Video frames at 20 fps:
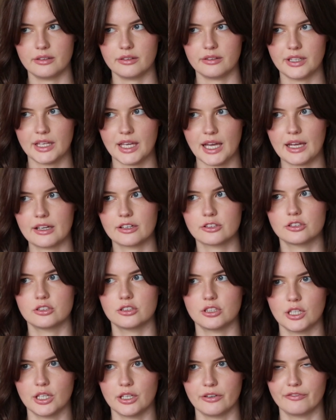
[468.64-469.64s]
the
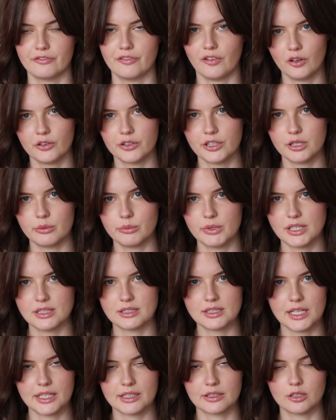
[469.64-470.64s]
extra volume that
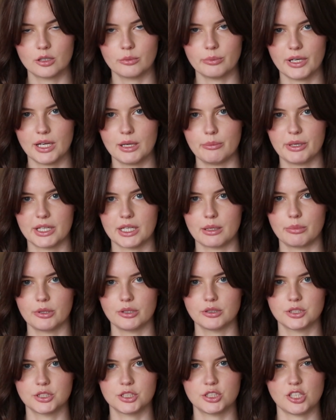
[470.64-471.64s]
is taken up by a bigger
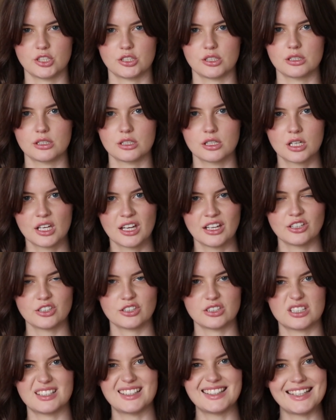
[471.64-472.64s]
bust doesn't
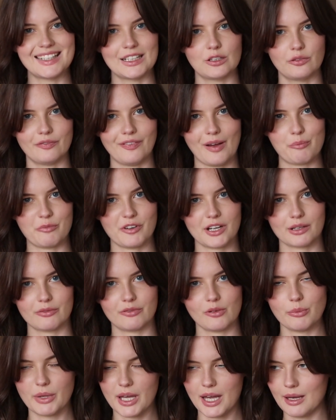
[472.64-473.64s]
steal fabric
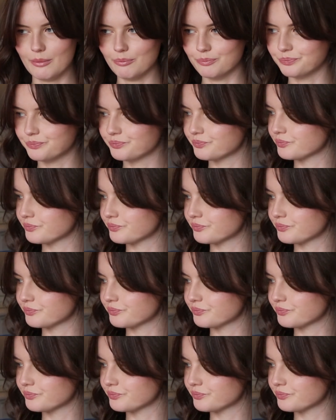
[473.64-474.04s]
from the hem.